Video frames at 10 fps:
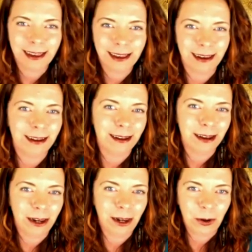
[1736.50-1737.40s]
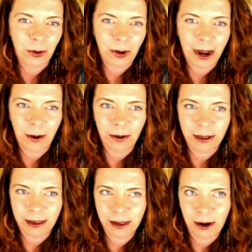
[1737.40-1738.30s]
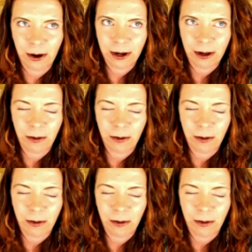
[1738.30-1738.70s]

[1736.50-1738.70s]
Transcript: and how it started,